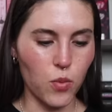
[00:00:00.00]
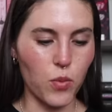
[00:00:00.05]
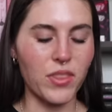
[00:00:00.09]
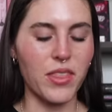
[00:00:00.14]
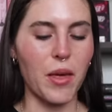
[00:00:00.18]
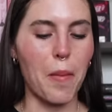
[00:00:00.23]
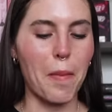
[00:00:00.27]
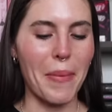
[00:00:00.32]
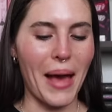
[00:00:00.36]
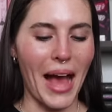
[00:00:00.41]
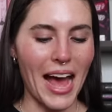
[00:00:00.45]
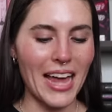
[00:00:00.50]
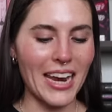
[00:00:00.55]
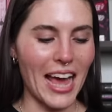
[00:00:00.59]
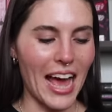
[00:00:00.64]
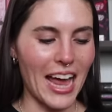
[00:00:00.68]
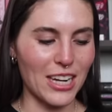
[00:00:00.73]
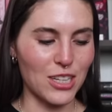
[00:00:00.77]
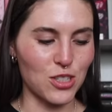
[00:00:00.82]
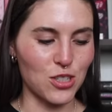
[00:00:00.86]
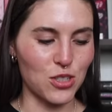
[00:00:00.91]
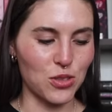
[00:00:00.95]
with a bad
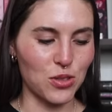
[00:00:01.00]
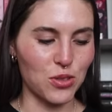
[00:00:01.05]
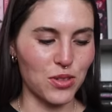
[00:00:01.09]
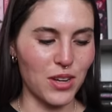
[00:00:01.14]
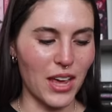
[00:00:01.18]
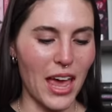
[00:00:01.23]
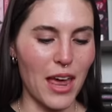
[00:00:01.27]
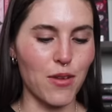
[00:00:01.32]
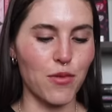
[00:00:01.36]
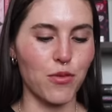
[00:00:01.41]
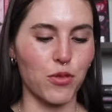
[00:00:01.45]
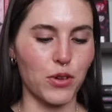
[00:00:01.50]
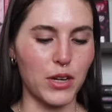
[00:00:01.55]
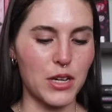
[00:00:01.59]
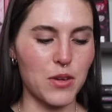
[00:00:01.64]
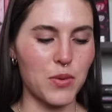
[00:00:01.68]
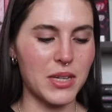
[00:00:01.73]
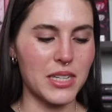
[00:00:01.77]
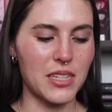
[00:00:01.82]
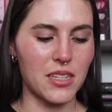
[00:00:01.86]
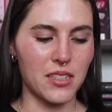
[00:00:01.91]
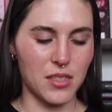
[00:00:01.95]
attitude and
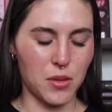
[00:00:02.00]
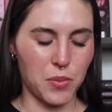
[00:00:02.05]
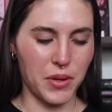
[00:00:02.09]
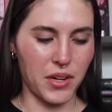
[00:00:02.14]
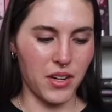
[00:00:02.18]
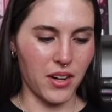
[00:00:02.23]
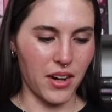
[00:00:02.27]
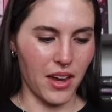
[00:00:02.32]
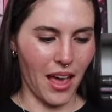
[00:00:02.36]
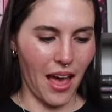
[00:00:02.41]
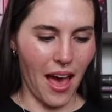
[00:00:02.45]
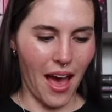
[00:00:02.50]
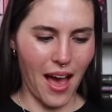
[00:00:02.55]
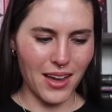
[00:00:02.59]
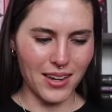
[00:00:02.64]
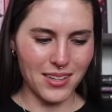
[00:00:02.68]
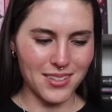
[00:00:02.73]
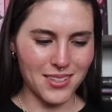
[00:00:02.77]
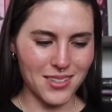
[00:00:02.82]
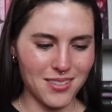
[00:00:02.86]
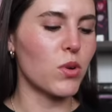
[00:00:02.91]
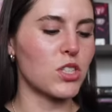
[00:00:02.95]
frequent disappearing acts.